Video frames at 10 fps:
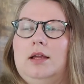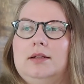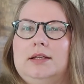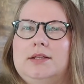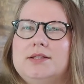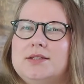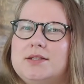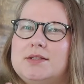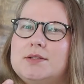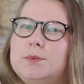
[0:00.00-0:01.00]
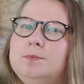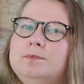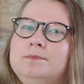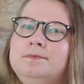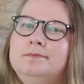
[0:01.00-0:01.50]
It's this
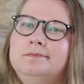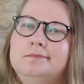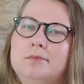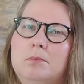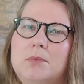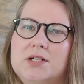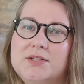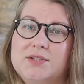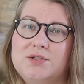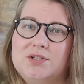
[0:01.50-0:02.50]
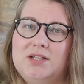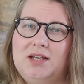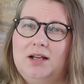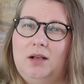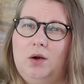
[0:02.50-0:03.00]
mustardy
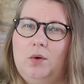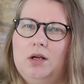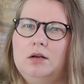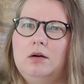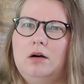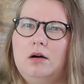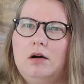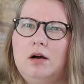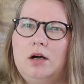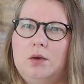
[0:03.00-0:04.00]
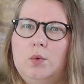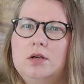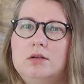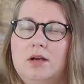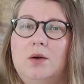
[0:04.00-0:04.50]
yellow, and
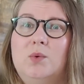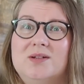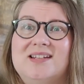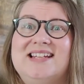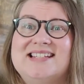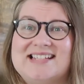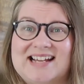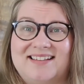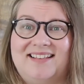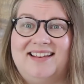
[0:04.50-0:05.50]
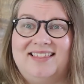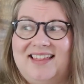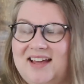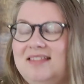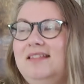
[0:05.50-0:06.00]
I want exactly that.